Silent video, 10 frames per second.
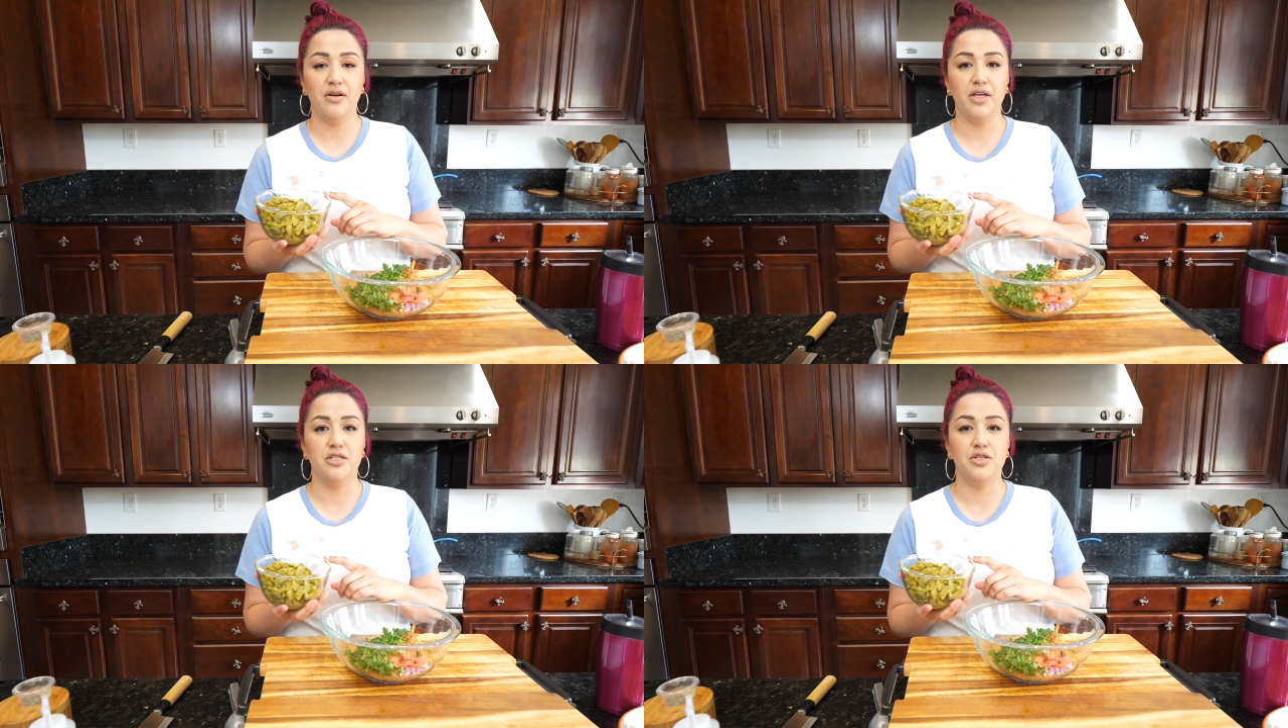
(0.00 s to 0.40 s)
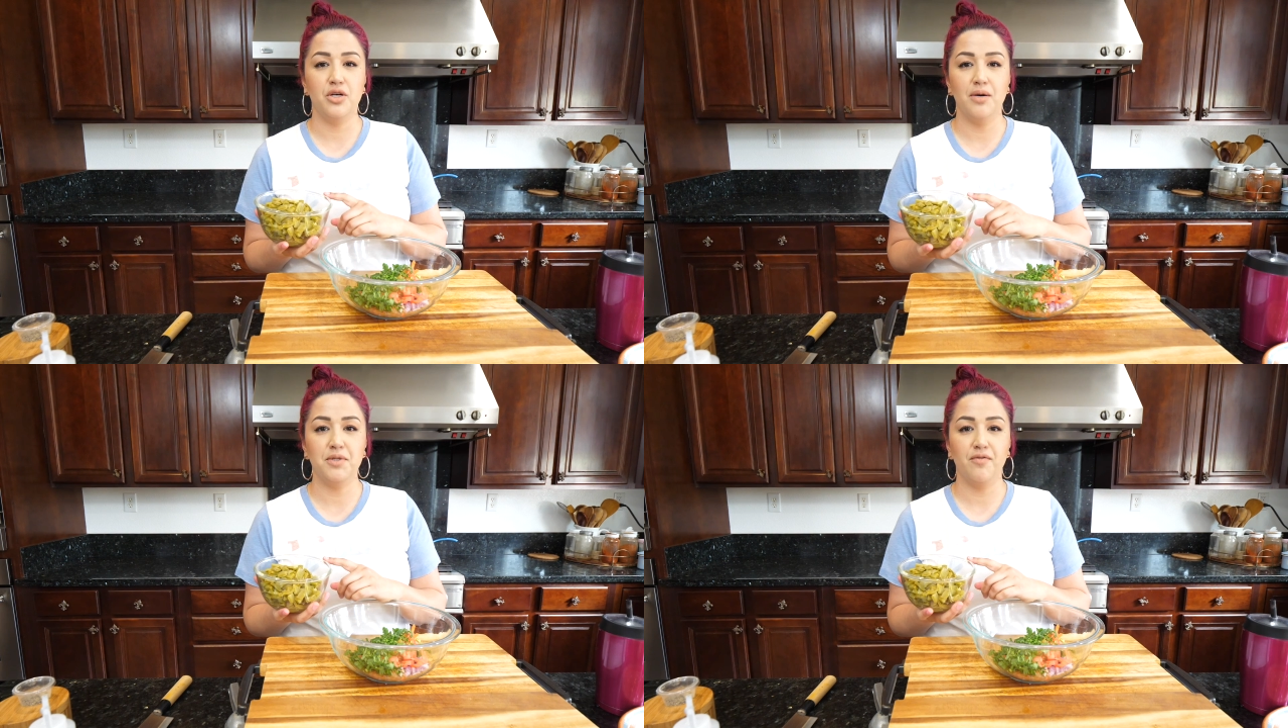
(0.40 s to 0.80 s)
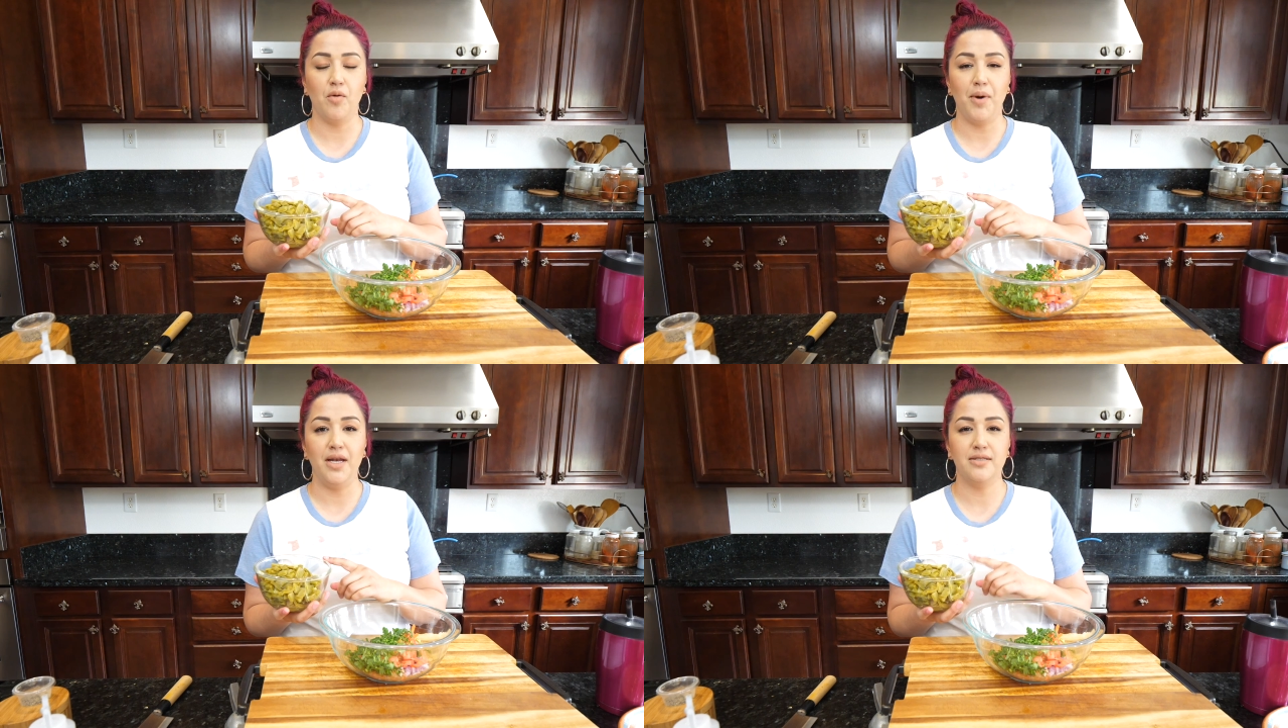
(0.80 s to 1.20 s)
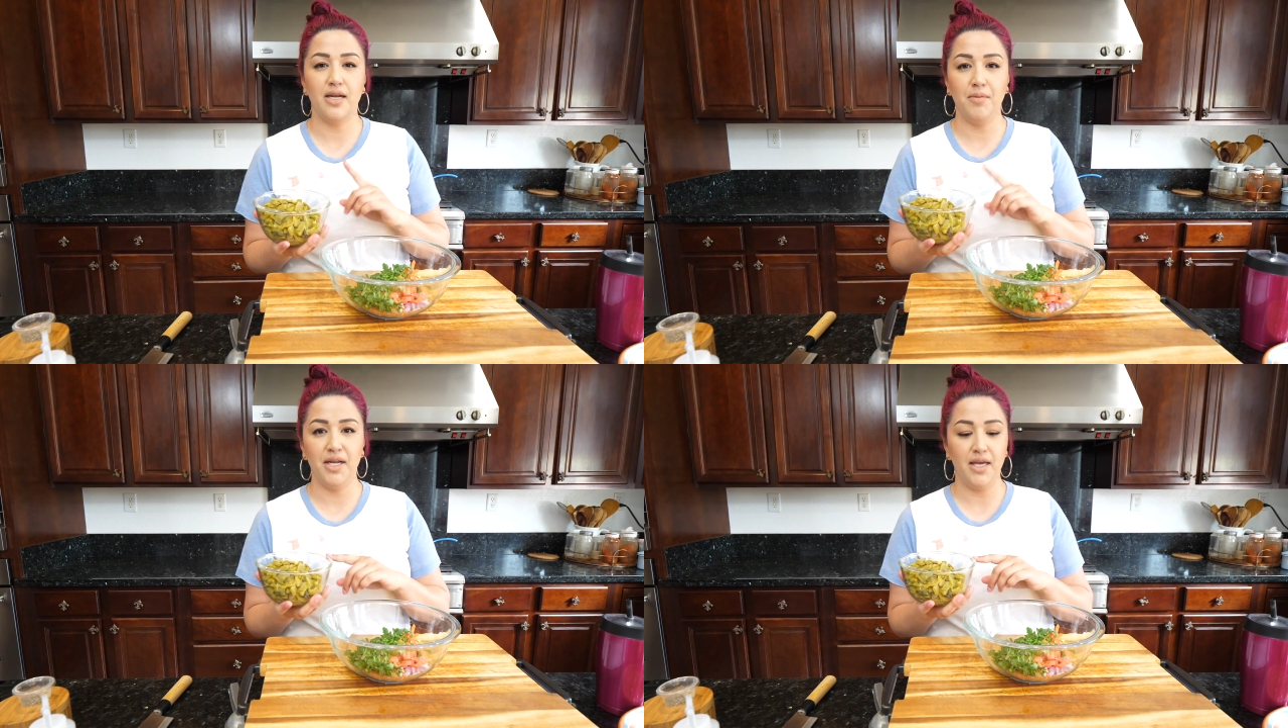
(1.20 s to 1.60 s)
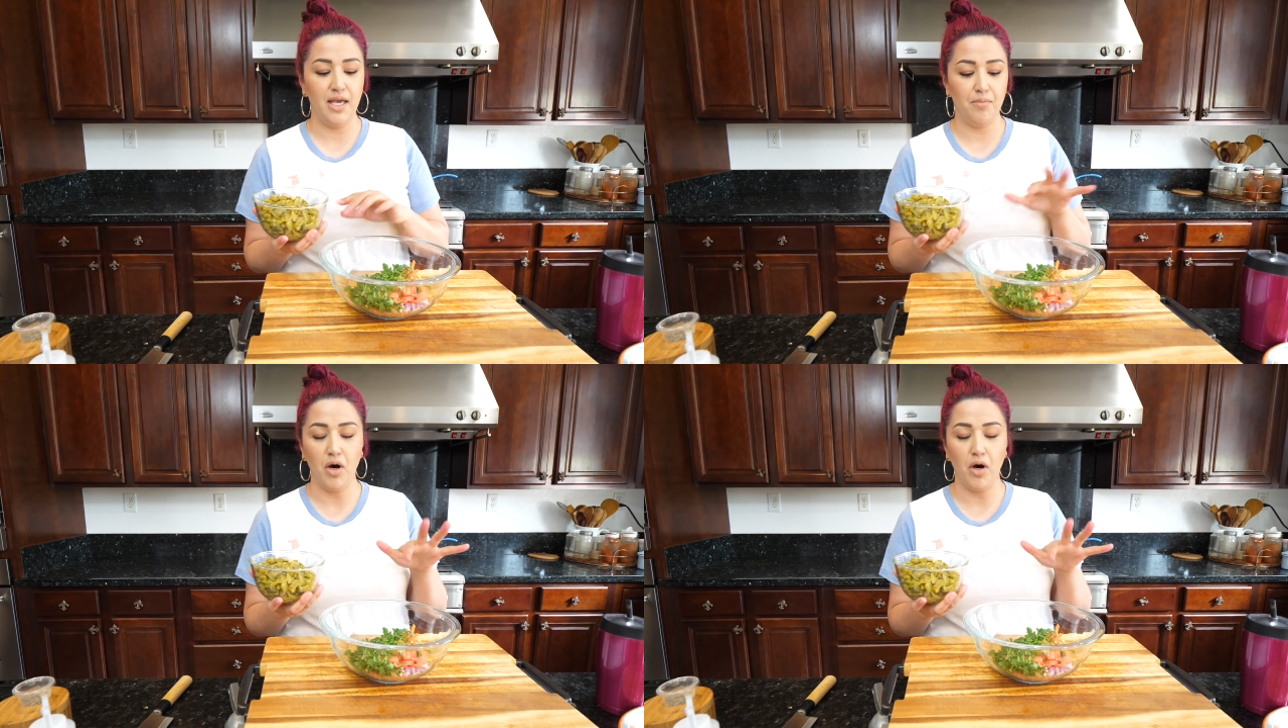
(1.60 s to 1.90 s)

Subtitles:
is 2 cups of nopales, and I'm going to keep